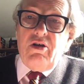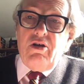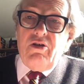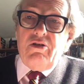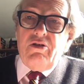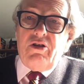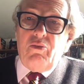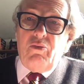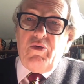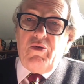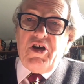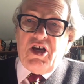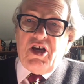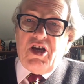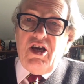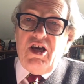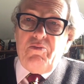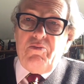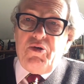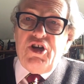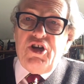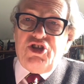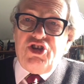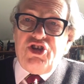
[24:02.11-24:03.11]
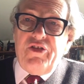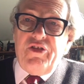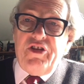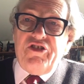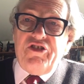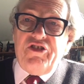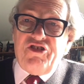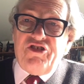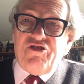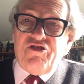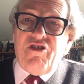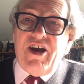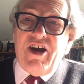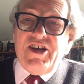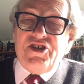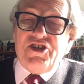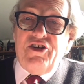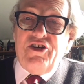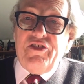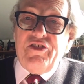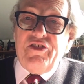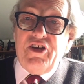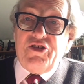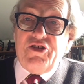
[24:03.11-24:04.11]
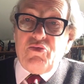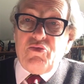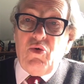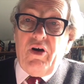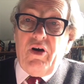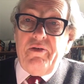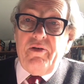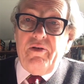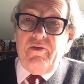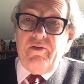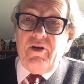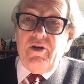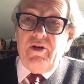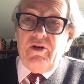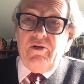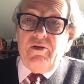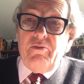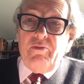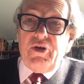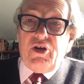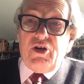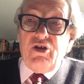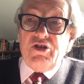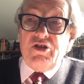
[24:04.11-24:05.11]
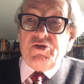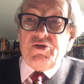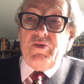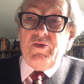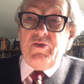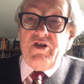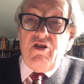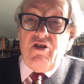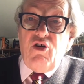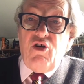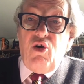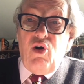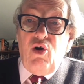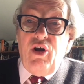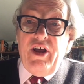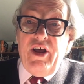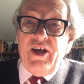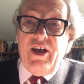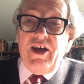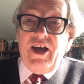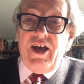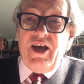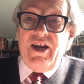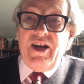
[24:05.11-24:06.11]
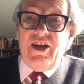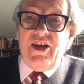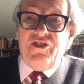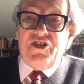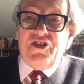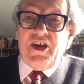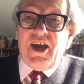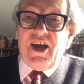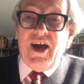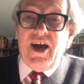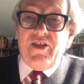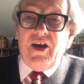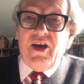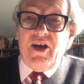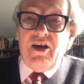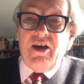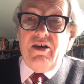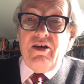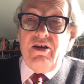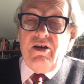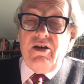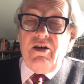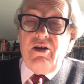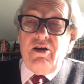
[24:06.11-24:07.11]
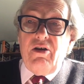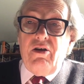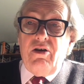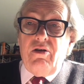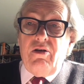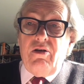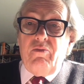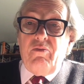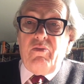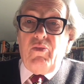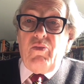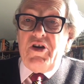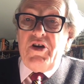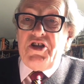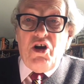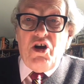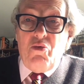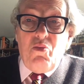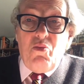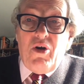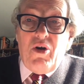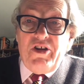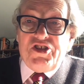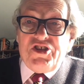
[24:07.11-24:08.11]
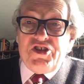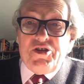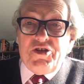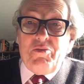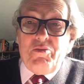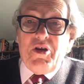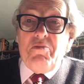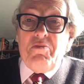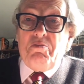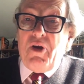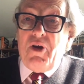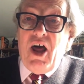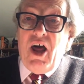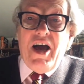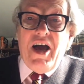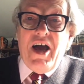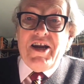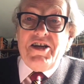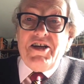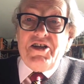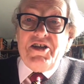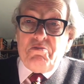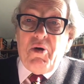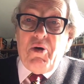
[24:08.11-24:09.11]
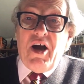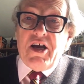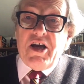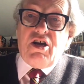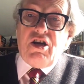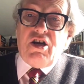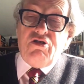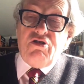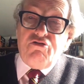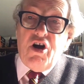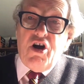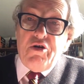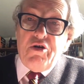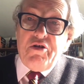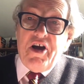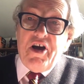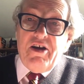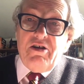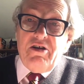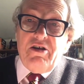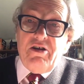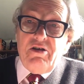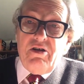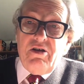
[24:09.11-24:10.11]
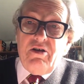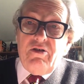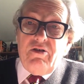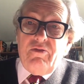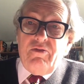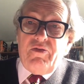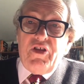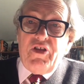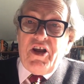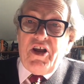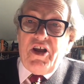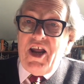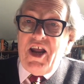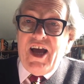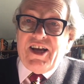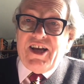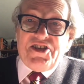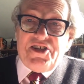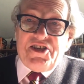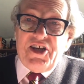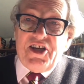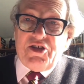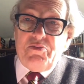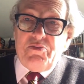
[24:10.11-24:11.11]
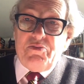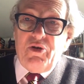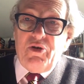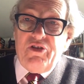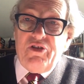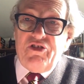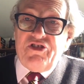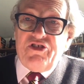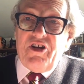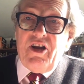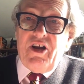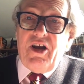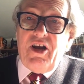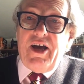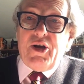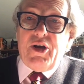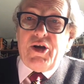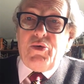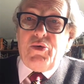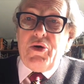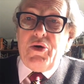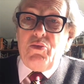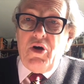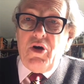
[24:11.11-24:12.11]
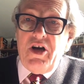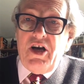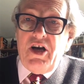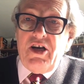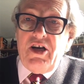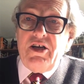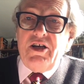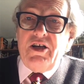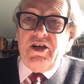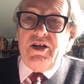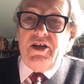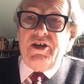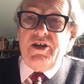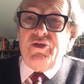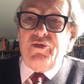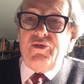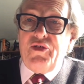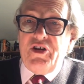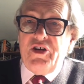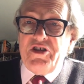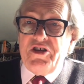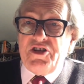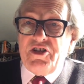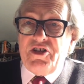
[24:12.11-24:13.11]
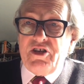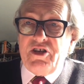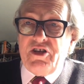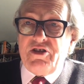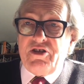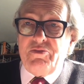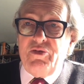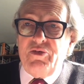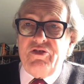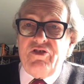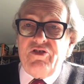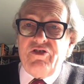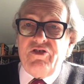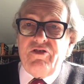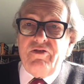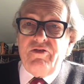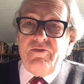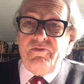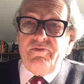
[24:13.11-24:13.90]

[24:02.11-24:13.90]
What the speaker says: that we keep each other straight on this one, because we're all in it together. We don't want to be blinded by corona for the next 6 months like we were in the first 6 months.